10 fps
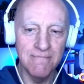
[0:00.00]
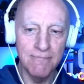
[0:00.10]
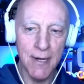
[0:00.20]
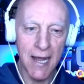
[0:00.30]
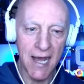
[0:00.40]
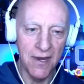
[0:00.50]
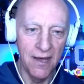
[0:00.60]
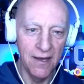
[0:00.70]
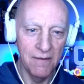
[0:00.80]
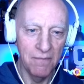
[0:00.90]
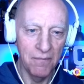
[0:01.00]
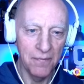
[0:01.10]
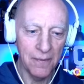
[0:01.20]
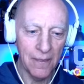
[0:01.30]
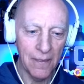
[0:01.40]
Man.
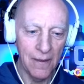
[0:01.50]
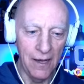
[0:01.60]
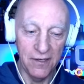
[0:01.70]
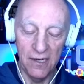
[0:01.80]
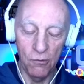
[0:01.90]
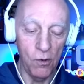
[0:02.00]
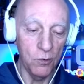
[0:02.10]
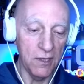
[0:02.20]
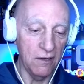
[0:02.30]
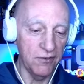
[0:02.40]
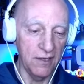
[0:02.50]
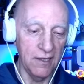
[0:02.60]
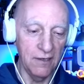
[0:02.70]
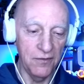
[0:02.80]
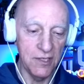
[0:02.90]
I don't know what we'll get for that.
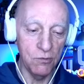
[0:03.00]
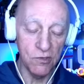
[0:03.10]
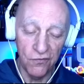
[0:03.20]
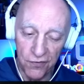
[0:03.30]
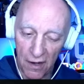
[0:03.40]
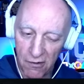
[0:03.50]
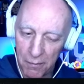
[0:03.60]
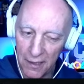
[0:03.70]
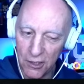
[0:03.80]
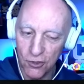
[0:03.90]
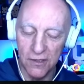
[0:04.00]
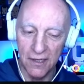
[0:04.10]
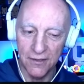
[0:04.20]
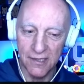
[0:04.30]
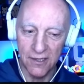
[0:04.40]
She was very belligerent. I
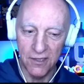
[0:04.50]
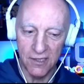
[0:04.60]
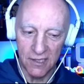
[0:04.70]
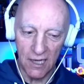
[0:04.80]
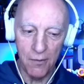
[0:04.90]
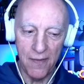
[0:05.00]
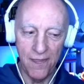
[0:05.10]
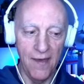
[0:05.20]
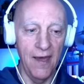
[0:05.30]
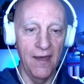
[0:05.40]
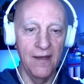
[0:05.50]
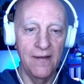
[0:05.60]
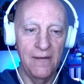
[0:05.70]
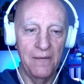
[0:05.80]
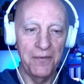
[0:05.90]
decided to go in there
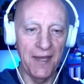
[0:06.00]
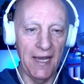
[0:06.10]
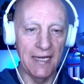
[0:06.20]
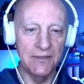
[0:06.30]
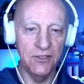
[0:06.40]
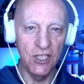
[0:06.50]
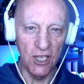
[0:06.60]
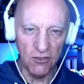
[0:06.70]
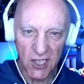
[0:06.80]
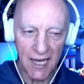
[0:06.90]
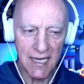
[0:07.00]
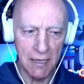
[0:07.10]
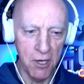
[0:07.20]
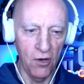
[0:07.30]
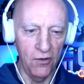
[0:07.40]
and, you know, take them
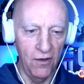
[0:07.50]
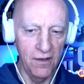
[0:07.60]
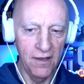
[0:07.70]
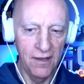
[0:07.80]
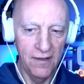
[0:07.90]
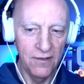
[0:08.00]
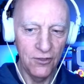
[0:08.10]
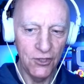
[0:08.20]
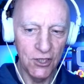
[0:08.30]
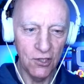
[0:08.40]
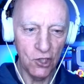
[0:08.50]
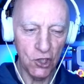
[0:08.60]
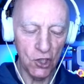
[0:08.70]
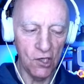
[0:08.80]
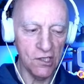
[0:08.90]
on. She got
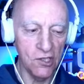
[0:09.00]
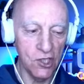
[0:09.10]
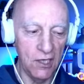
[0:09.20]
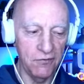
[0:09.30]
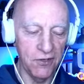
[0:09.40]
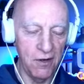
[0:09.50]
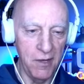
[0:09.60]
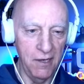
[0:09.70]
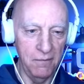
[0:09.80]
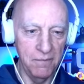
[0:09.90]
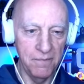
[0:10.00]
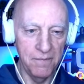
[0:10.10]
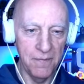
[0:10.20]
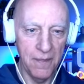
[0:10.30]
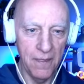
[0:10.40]
shot. She lived through
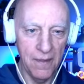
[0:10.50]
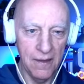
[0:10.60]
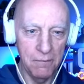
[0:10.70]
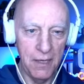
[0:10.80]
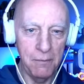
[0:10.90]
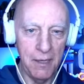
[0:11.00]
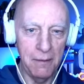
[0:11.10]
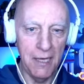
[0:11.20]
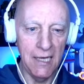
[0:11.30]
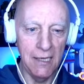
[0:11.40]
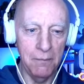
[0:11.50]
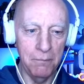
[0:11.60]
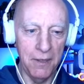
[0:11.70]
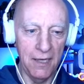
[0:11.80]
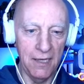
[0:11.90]
it. B, B, B,
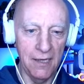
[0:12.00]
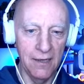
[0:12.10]
B.